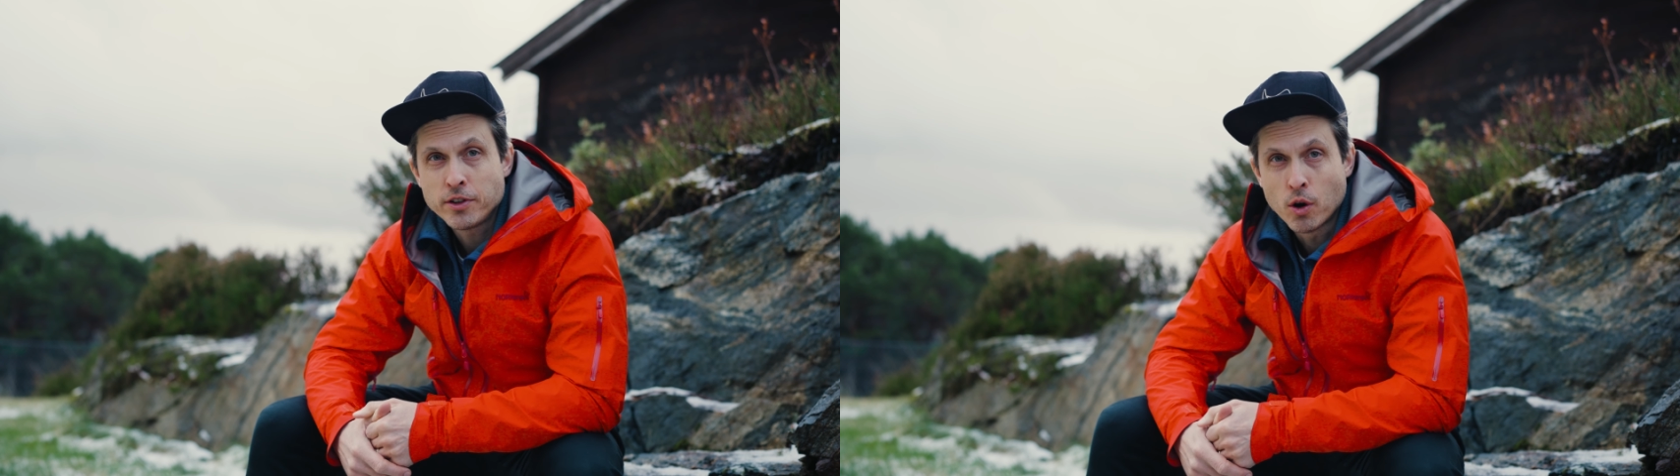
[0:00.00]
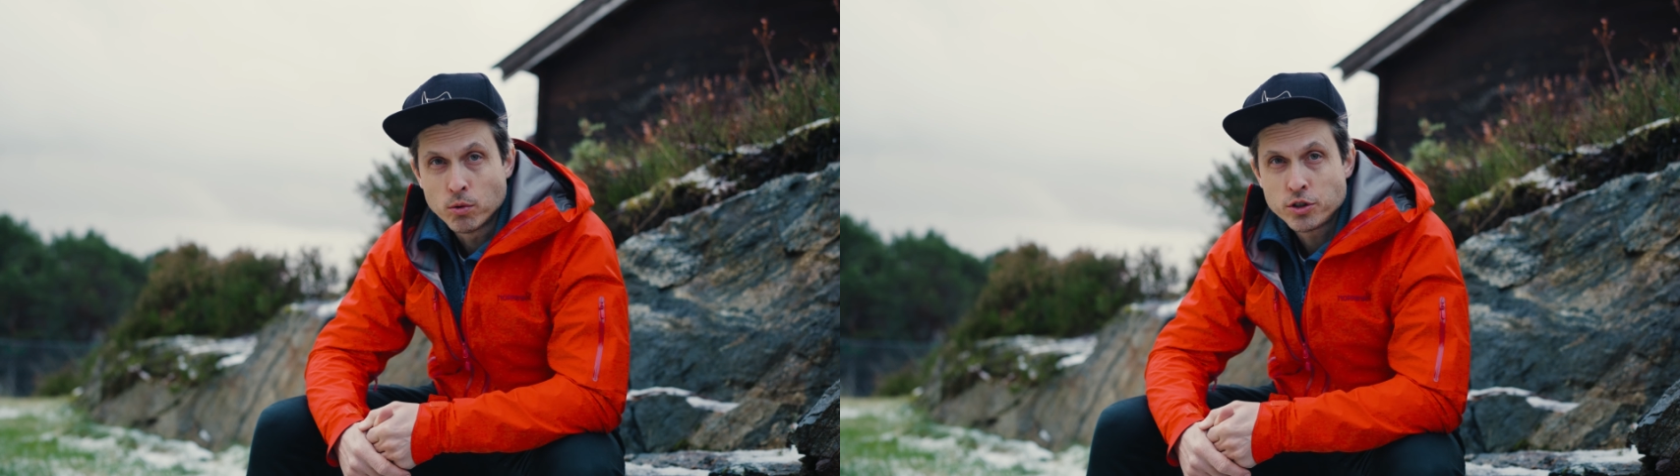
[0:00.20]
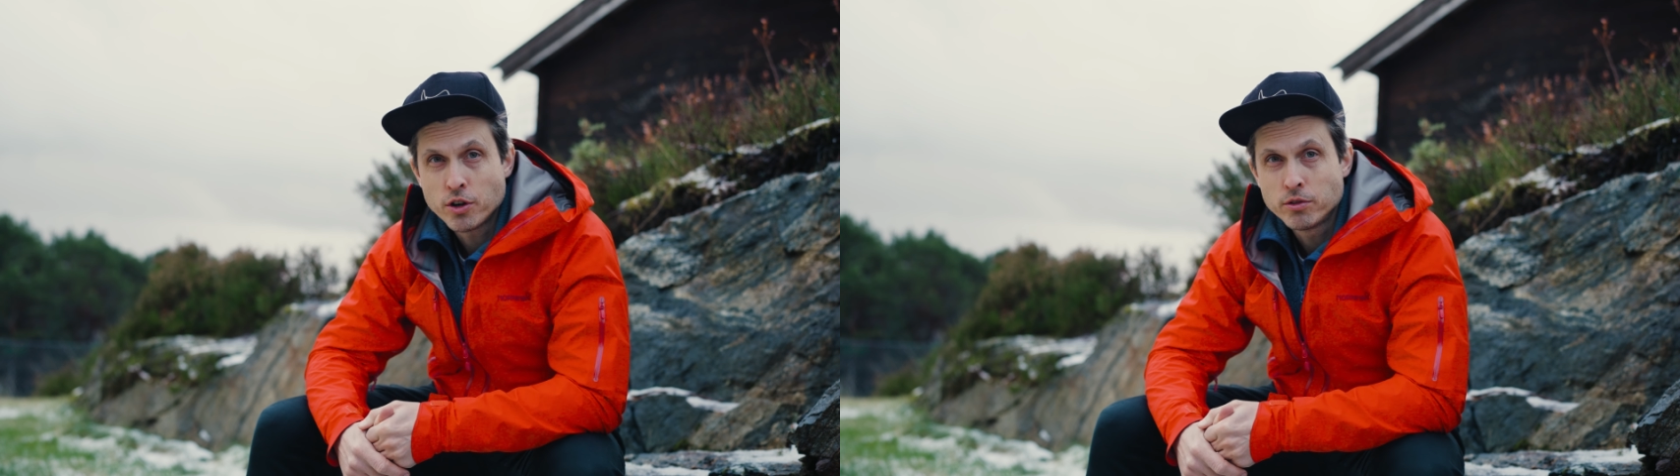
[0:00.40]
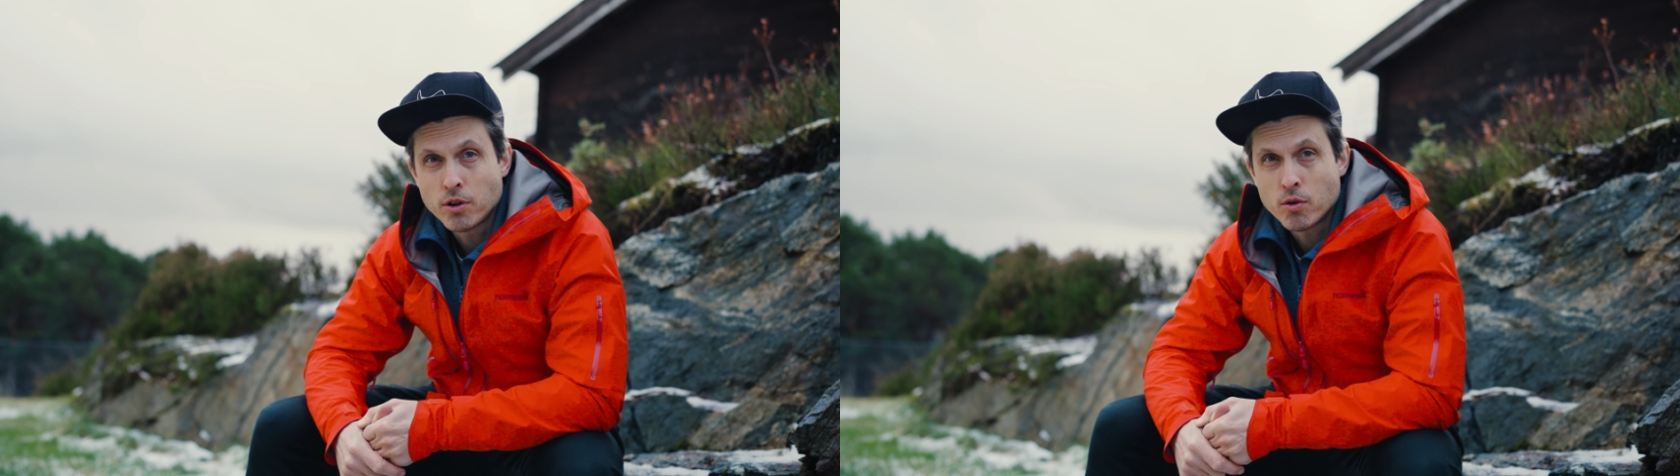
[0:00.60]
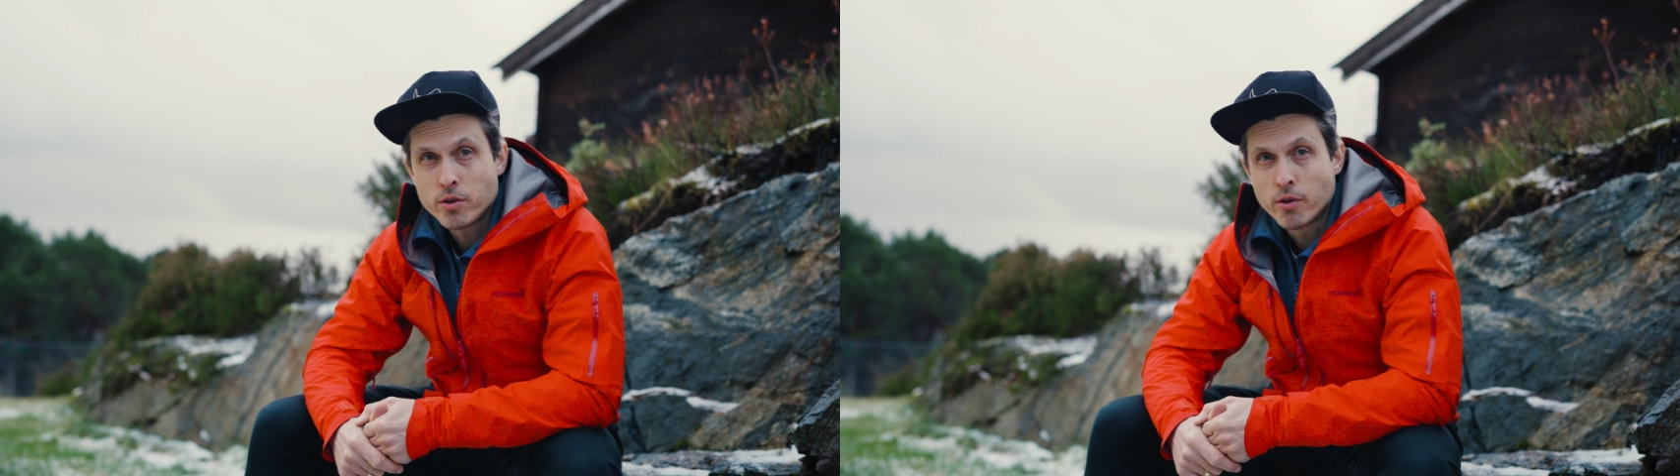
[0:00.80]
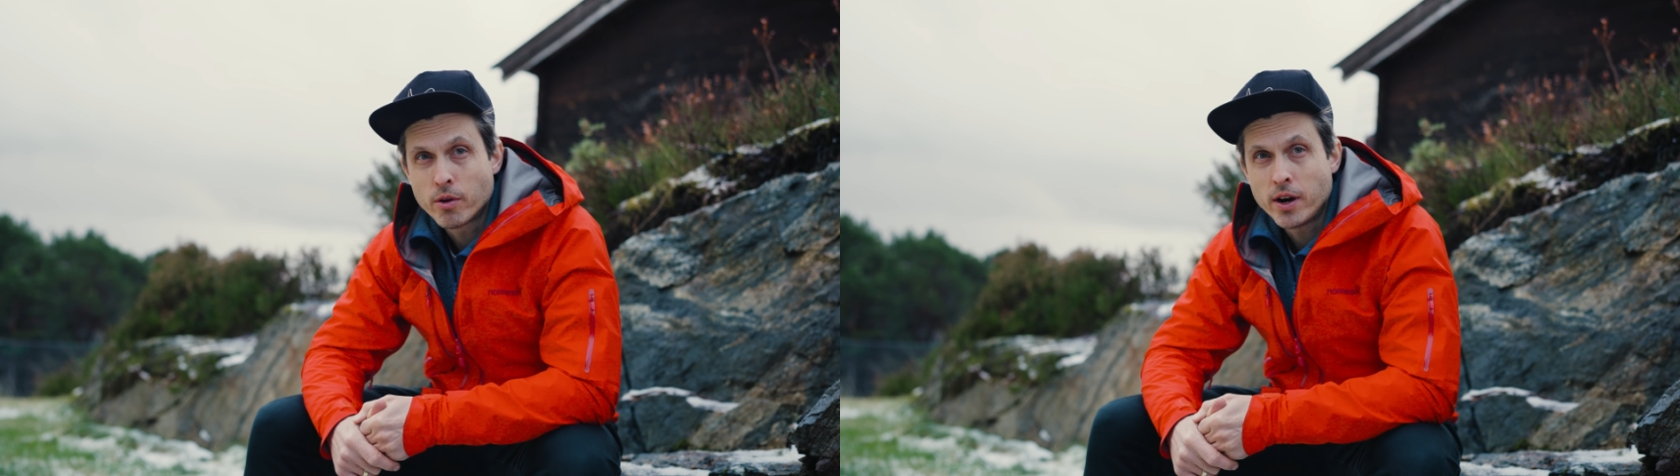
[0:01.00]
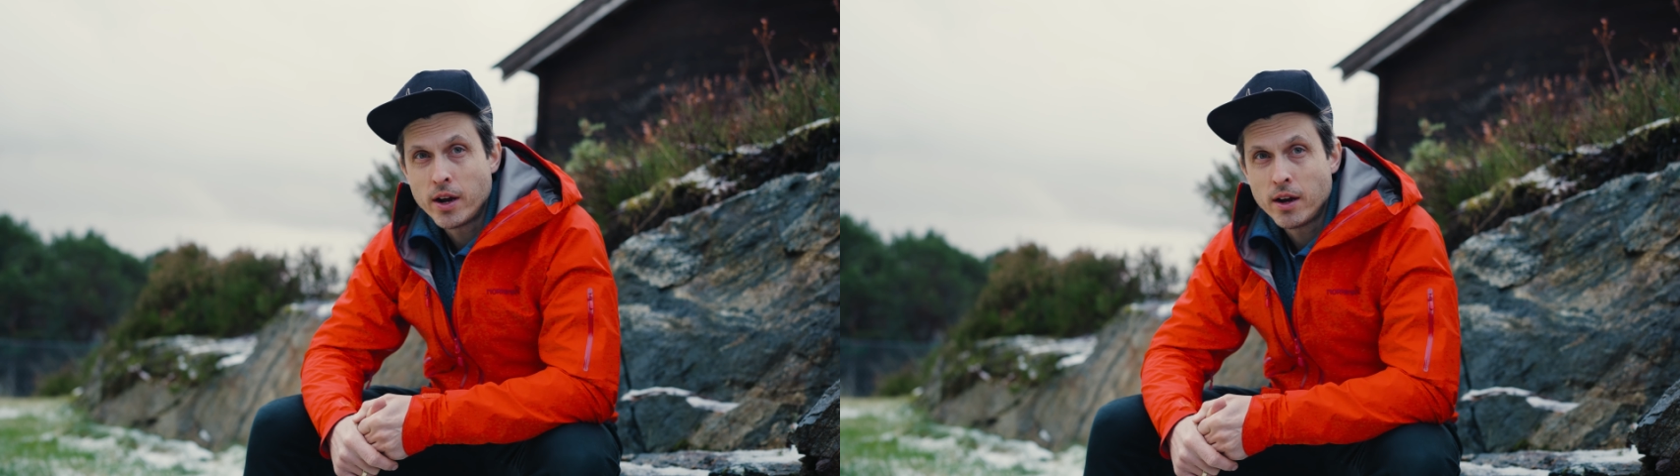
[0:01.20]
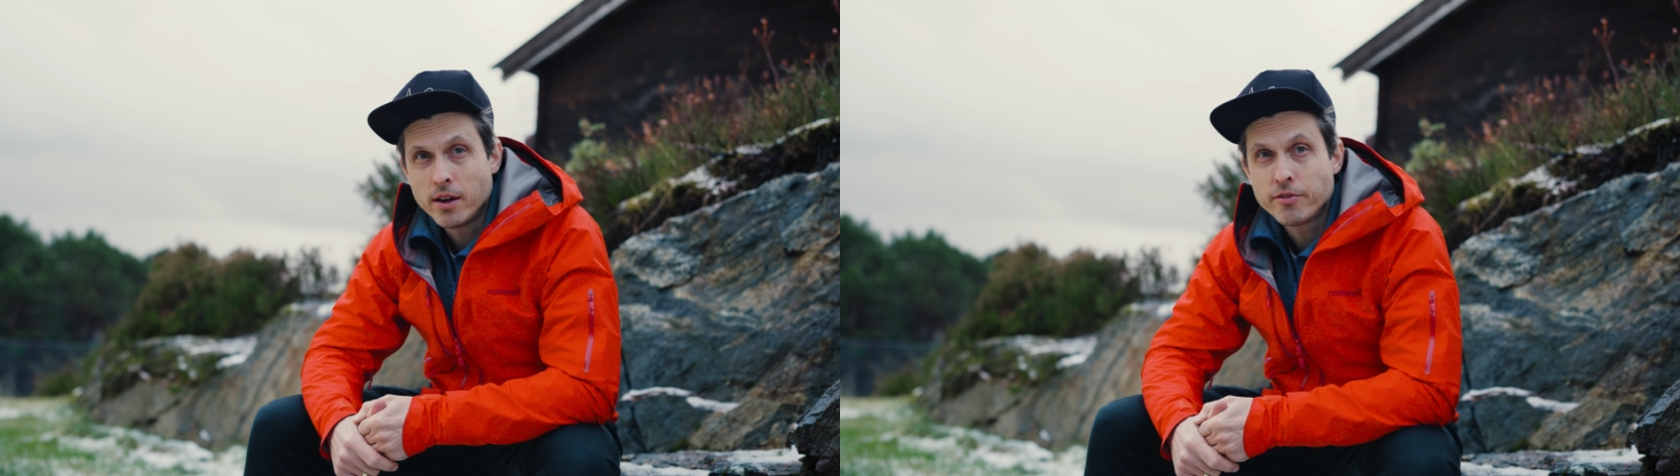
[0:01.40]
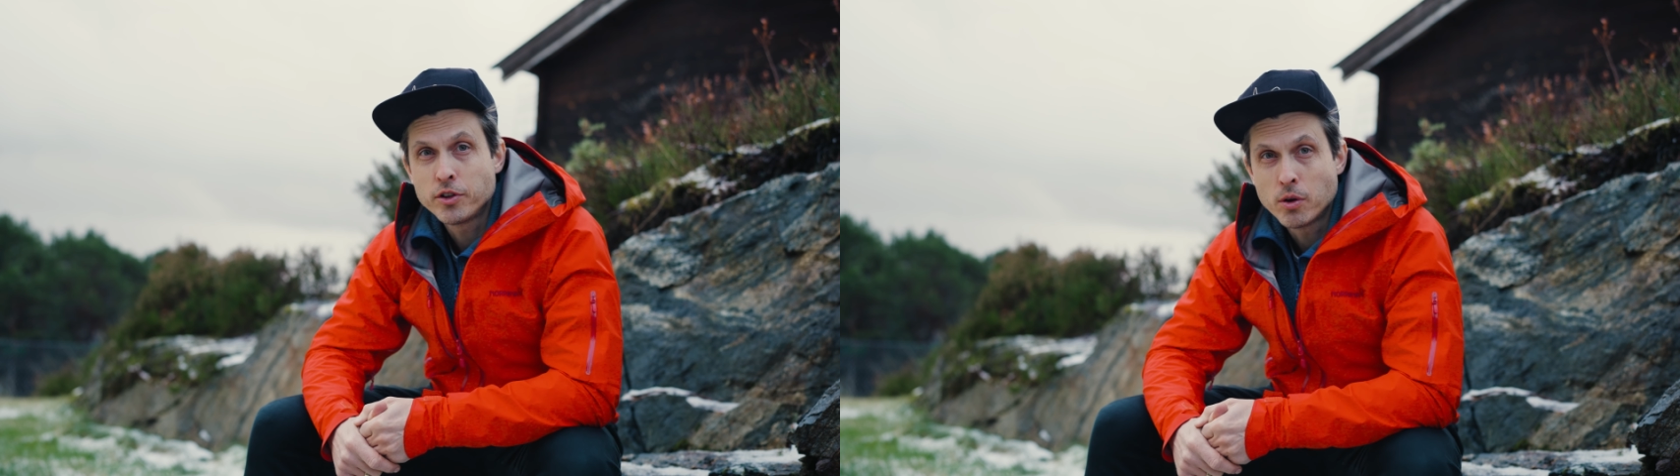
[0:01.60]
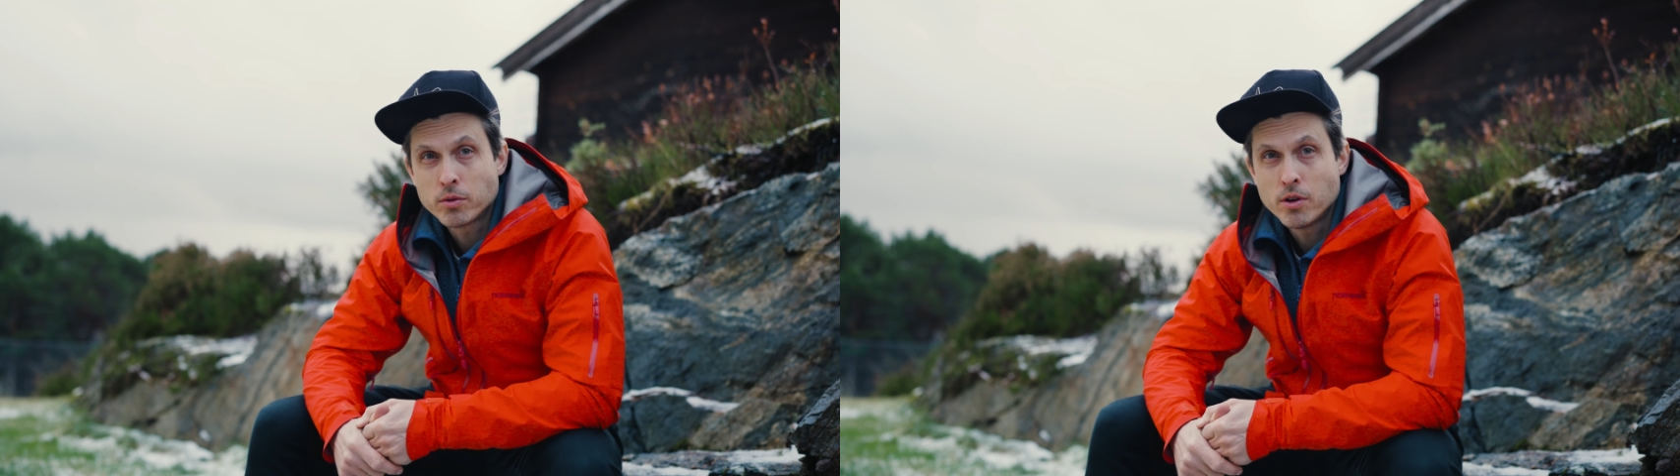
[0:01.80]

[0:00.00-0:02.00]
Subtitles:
don't